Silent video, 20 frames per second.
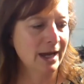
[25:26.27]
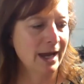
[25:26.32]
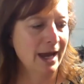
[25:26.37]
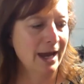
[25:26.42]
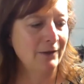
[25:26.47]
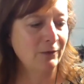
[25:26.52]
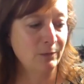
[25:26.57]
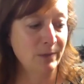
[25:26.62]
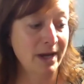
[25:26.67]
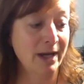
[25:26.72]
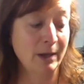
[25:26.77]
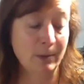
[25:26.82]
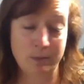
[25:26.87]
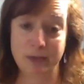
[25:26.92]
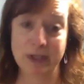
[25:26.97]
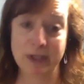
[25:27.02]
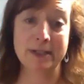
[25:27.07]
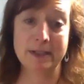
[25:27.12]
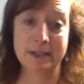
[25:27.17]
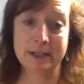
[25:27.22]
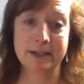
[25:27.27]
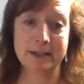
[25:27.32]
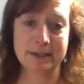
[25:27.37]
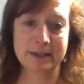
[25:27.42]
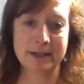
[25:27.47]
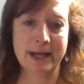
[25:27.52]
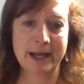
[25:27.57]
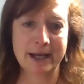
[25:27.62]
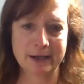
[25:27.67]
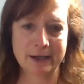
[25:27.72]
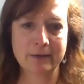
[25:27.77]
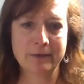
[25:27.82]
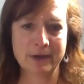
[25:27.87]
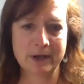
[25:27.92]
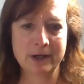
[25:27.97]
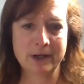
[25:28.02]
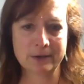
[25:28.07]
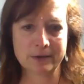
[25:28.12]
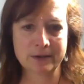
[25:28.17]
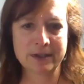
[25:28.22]
have made a business out of
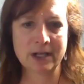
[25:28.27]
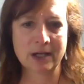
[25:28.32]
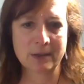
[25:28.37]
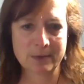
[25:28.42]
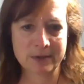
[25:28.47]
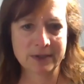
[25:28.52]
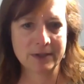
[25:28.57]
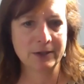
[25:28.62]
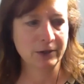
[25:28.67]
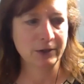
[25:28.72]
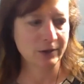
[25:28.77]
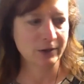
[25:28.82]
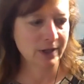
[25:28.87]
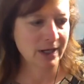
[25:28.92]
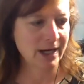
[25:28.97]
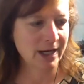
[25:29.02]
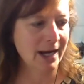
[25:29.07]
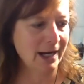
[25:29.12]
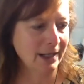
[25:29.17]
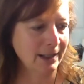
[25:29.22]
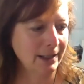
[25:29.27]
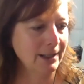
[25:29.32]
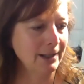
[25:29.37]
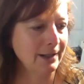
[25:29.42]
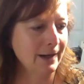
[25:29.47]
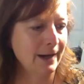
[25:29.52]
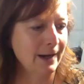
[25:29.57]
their cybersecurity hacking